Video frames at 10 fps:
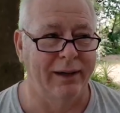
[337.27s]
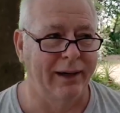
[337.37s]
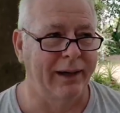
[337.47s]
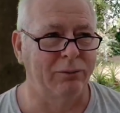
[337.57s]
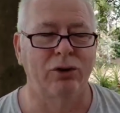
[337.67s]

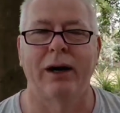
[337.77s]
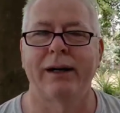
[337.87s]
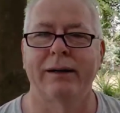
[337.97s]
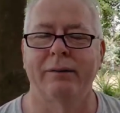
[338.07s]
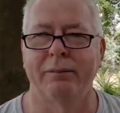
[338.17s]
And I'm trying
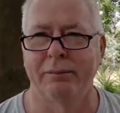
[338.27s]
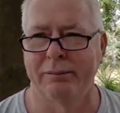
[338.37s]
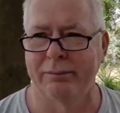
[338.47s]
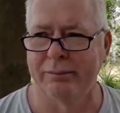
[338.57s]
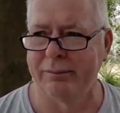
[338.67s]
to
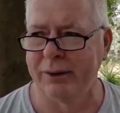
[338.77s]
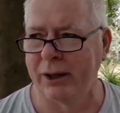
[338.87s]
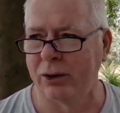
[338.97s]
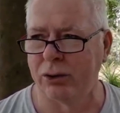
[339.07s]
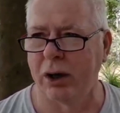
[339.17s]

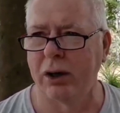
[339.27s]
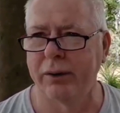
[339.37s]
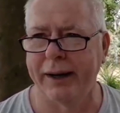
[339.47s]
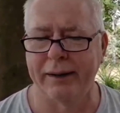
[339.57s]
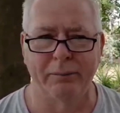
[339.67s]

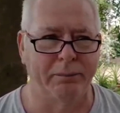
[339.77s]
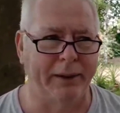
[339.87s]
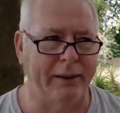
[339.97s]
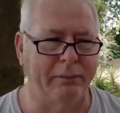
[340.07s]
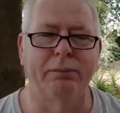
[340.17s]
grow and
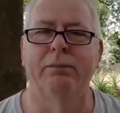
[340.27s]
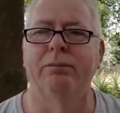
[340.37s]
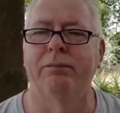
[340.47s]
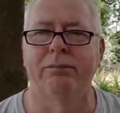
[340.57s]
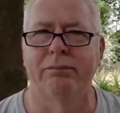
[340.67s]

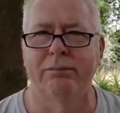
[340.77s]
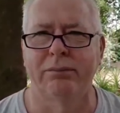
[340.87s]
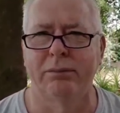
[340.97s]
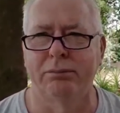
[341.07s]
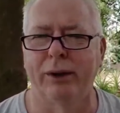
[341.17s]

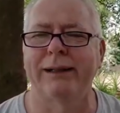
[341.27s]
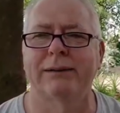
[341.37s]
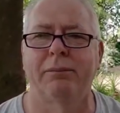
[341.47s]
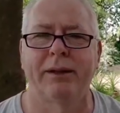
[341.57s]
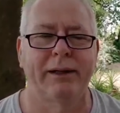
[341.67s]
bring
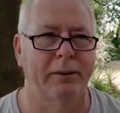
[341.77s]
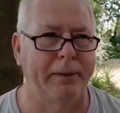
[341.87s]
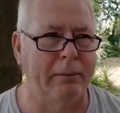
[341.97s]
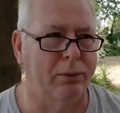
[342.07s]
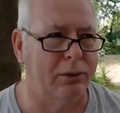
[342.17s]
something to
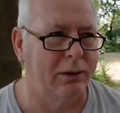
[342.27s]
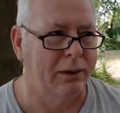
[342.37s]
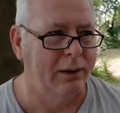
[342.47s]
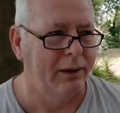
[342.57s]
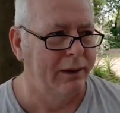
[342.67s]
people.
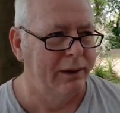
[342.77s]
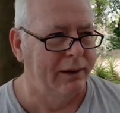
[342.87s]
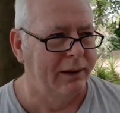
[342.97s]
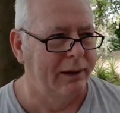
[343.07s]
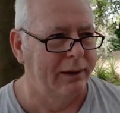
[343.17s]

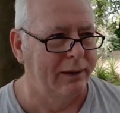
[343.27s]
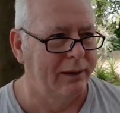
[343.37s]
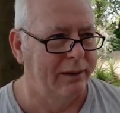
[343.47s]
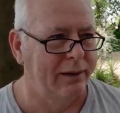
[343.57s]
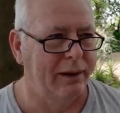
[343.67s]

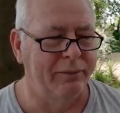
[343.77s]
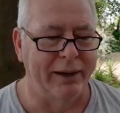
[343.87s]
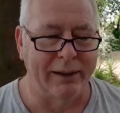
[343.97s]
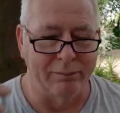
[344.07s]
I'm like,